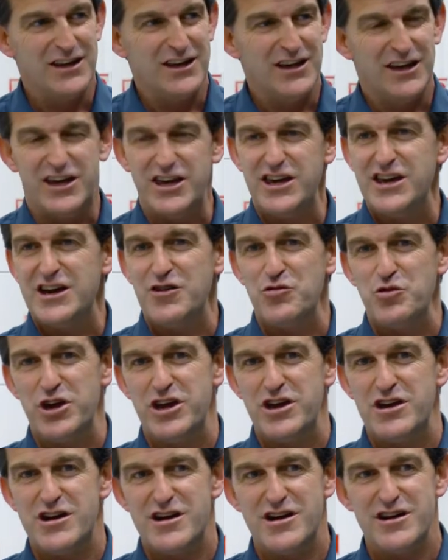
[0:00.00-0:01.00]
Here
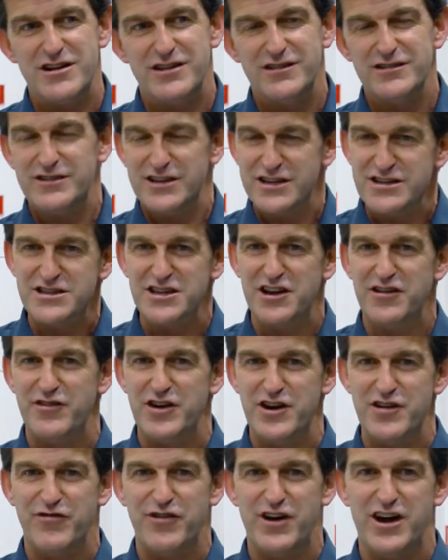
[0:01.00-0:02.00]
we are testing and
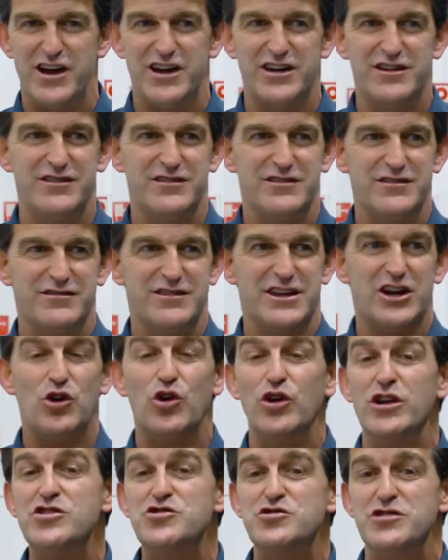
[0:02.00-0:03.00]
verifying the
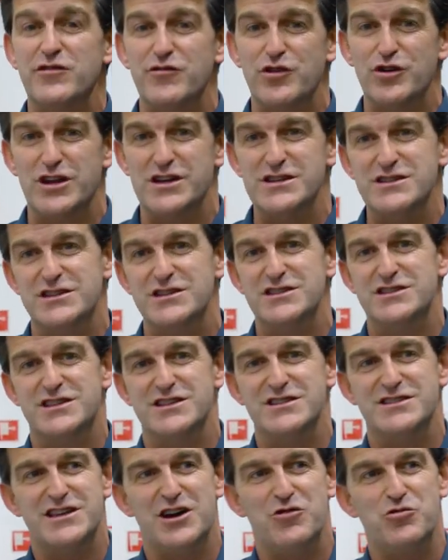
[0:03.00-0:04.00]
collision avoidance
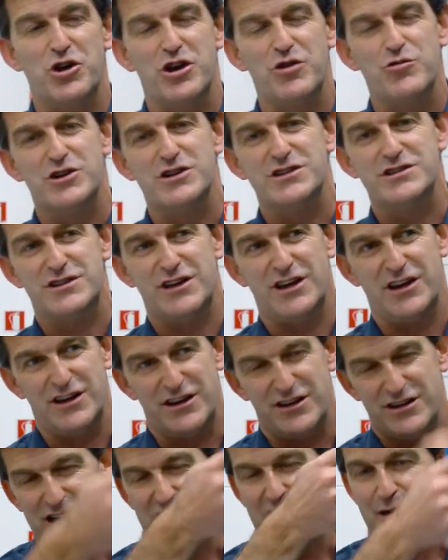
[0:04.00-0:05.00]
systems that we were seeing
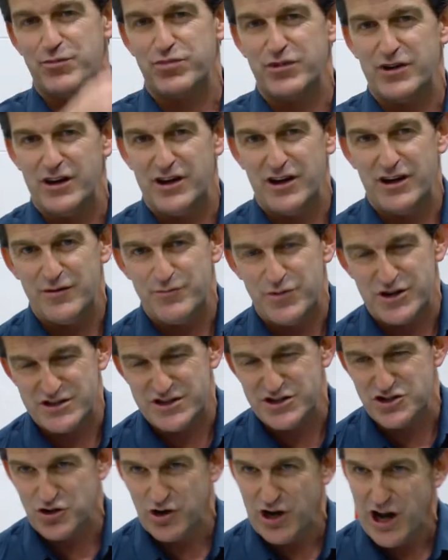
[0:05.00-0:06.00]
in the lab,
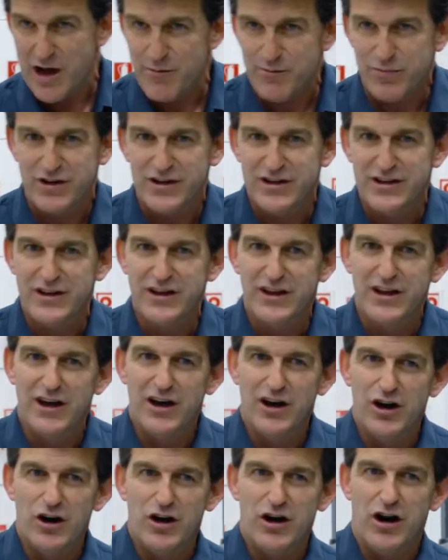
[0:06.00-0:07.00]
Precision Lab.
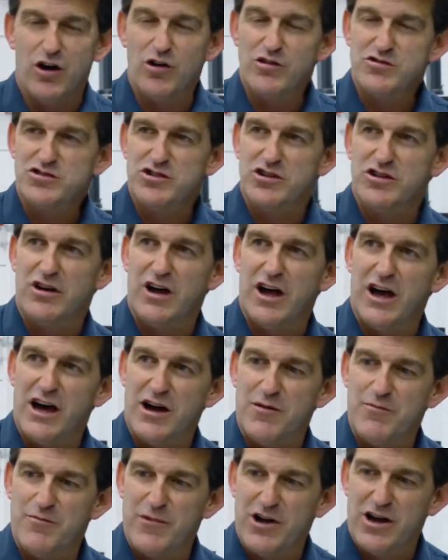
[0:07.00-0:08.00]
Also,
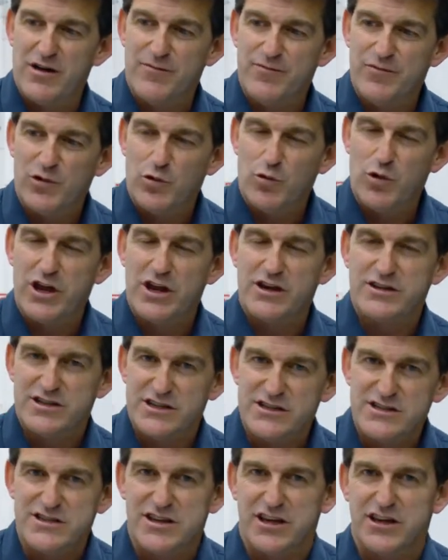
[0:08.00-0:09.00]
we are
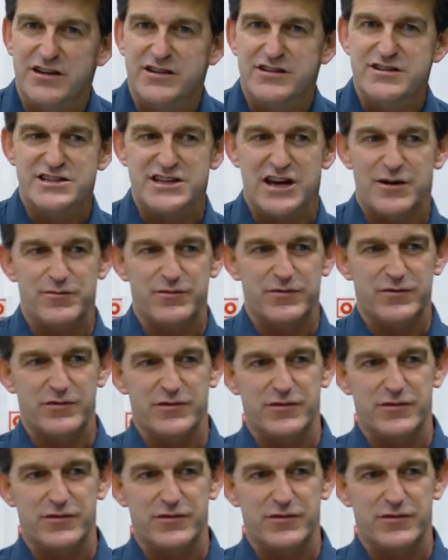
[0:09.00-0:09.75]
testing some